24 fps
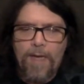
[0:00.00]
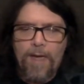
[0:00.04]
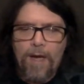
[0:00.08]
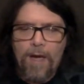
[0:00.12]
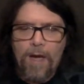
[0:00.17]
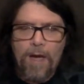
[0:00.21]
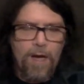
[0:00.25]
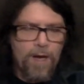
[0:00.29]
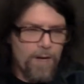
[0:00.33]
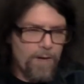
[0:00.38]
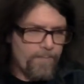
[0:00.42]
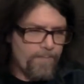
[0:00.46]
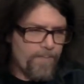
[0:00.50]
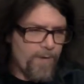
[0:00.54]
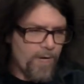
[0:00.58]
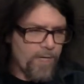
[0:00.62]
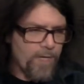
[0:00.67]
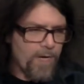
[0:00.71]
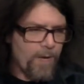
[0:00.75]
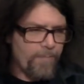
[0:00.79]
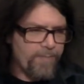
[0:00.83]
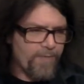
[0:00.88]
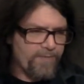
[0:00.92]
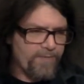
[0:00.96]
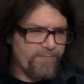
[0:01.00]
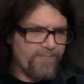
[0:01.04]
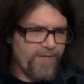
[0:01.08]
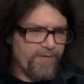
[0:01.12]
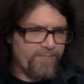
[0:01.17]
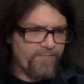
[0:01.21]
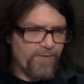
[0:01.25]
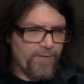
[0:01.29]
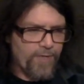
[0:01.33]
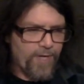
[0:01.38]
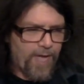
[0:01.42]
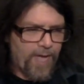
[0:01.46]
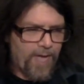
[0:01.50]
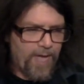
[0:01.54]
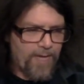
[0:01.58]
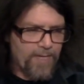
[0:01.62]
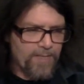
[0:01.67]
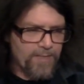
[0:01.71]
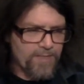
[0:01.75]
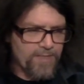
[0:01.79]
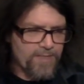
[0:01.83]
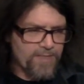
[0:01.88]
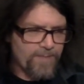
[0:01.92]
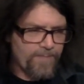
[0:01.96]
a couple of different
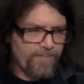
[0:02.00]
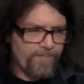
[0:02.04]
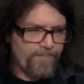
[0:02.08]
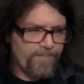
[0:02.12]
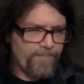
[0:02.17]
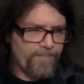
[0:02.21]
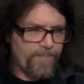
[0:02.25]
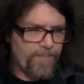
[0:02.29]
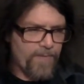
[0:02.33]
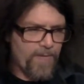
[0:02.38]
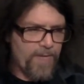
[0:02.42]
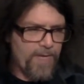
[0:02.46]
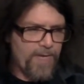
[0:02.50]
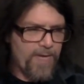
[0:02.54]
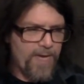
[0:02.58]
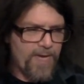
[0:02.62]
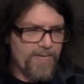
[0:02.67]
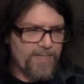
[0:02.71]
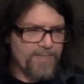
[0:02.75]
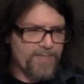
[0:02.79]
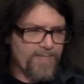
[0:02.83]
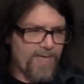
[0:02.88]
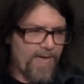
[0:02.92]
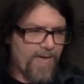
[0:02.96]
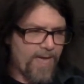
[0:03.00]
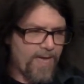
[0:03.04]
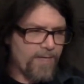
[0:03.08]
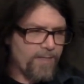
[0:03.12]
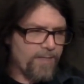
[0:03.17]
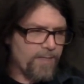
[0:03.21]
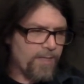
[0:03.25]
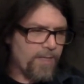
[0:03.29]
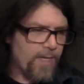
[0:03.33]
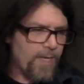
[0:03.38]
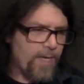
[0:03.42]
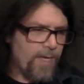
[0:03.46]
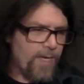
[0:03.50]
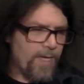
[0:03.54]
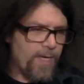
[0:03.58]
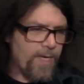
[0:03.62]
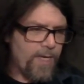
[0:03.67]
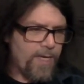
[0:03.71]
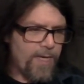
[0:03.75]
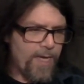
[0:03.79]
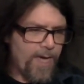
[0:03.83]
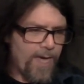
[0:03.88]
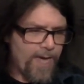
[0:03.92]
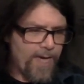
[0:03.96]
hands. He has that.
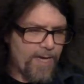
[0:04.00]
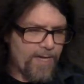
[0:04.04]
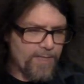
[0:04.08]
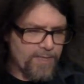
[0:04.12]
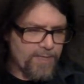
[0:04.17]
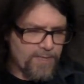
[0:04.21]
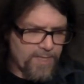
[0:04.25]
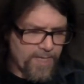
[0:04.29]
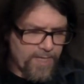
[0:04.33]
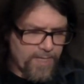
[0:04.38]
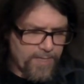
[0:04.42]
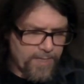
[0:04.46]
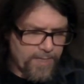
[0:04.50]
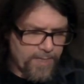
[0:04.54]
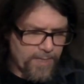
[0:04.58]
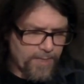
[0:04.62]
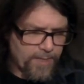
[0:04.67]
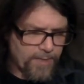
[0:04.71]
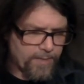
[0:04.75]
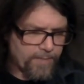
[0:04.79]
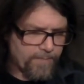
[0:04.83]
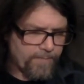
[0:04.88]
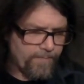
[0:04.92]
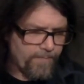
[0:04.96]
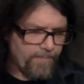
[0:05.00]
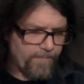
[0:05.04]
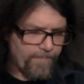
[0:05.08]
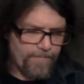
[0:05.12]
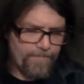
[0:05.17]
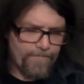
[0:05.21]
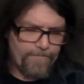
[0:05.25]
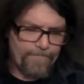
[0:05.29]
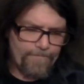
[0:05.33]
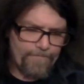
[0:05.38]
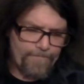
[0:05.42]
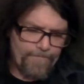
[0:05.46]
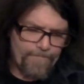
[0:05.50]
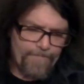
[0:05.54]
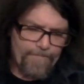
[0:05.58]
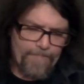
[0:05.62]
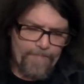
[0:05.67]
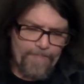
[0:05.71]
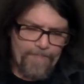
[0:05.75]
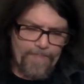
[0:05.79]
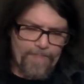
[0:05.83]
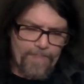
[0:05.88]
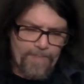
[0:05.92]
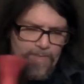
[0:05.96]
He has
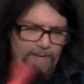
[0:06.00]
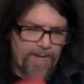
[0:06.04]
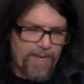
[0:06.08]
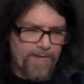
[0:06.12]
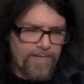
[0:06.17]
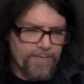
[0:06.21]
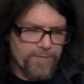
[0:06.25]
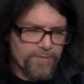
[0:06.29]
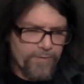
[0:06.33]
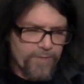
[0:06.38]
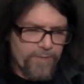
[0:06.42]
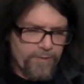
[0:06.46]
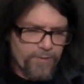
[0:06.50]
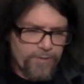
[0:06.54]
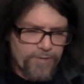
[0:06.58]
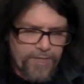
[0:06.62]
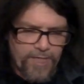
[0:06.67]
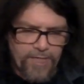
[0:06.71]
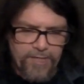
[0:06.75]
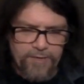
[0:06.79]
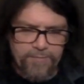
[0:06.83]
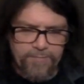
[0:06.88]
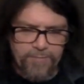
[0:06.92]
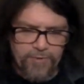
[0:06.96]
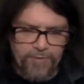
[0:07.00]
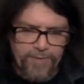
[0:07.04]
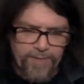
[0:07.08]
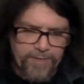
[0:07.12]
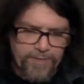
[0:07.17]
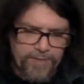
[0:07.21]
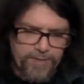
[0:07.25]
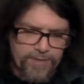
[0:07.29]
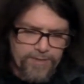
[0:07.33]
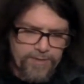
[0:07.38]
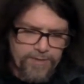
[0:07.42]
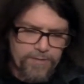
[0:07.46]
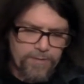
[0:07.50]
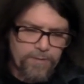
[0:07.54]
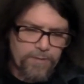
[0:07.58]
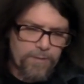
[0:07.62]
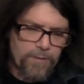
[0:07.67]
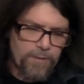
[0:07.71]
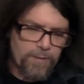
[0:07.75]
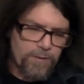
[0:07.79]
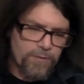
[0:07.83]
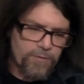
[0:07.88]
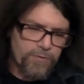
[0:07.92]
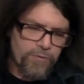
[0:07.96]
the hands are interchangeable. They just a
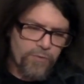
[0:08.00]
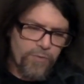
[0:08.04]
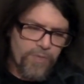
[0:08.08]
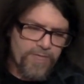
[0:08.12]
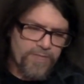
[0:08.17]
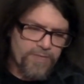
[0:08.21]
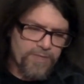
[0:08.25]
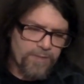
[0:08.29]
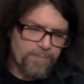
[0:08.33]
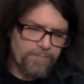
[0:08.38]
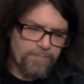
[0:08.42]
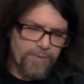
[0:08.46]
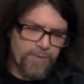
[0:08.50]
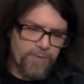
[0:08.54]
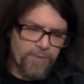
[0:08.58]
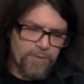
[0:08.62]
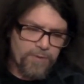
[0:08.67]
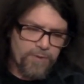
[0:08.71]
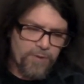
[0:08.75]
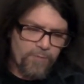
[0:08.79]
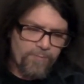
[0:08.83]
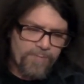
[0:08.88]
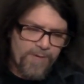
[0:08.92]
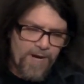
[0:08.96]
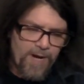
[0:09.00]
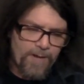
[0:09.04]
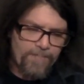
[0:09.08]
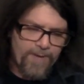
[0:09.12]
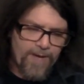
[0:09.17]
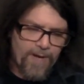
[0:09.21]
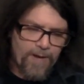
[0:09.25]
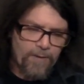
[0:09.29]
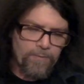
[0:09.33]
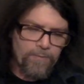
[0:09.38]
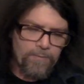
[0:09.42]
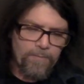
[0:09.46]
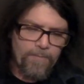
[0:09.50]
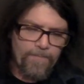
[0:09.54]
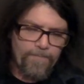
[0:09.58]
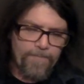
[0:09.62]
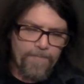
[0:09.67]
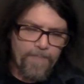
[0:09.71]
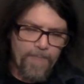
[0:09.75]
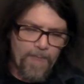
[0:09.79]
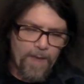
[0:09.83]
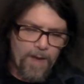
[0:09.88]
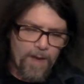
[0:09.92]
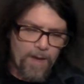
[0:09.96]
little twist and pull, and they'll pop out.
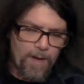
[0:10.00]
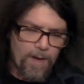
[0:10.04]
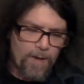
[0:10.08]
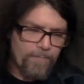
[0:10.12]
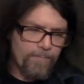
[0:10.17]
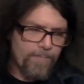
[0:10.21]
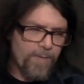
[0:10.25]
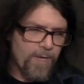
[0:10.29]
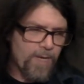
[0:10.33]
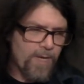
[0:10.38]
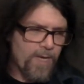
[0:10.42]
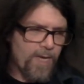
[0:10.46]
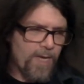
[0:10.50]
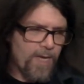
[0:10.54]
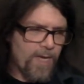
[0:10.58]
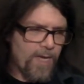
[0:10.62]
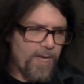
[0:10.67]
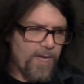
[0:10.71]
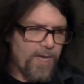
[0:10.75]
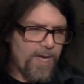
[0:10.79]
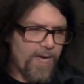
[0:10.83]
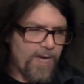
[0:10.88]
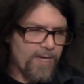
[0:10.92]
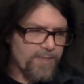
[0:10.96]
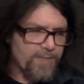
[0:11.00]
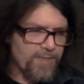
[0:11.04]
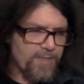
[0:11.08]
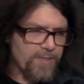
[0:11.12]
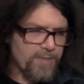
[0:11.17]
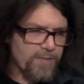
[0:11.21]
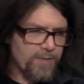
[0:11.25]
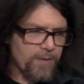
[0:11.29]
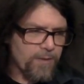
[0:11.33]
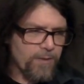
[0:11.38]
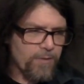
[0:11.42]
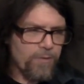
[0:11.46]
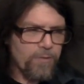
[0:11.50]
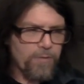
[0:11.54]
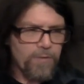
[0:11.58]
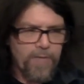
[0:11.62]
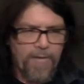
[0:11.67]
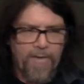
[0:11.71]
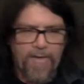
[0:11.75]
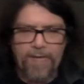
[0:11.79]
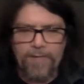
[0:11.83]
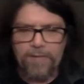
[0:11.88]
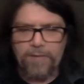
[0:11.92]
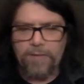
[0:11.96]
He has this little
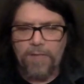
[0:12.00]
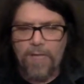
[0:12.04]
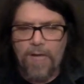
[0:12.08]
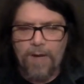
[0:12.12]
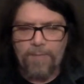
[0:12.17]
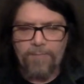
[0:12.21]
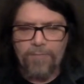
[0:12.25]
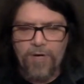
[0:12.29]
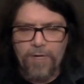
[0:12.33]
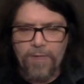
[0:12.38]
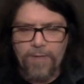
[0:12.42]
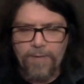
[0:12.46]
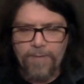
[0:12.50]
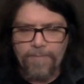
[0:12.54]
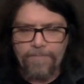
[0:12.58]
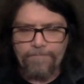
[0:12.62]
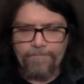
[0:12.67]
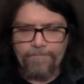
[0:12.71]
candelabra.